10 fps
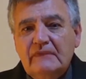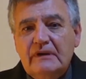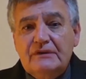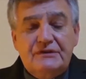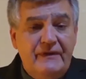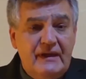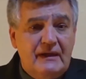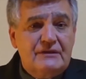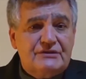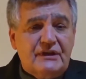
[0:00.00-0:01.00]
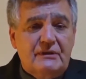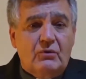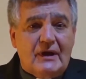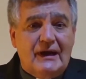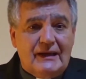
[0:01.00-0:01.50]
If Wigel
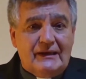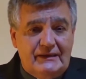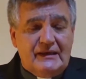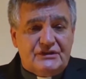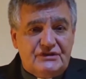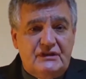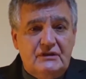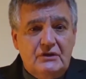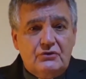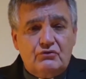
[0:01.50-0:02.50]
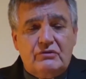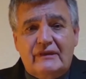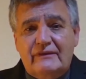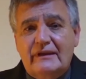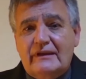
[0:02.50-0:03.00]
is wrong, and so it
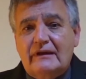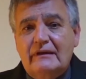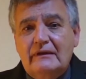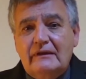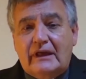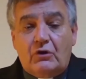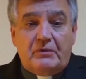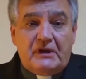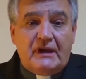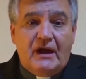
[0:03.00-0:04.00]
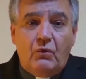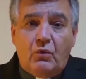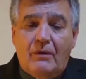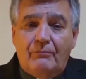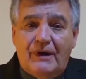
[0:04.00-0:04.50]
would happen that
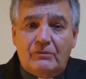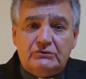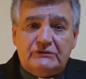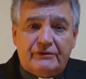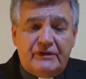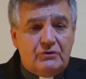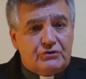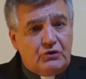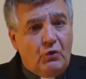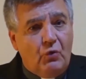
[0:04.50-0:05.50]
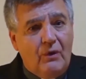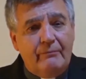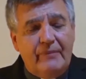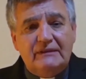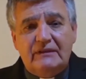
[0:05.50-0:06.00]
a John Paul III
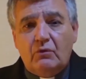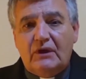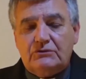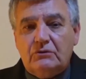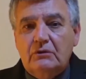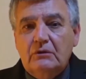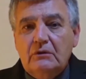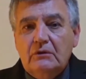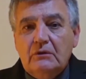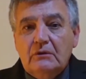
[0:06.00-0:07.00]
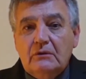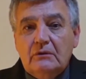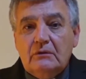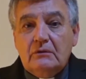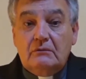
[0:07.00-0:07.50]
would not come, but
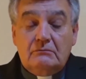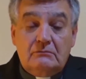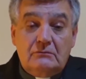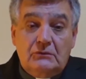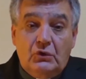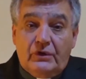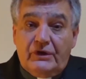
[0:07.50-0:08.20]
a John the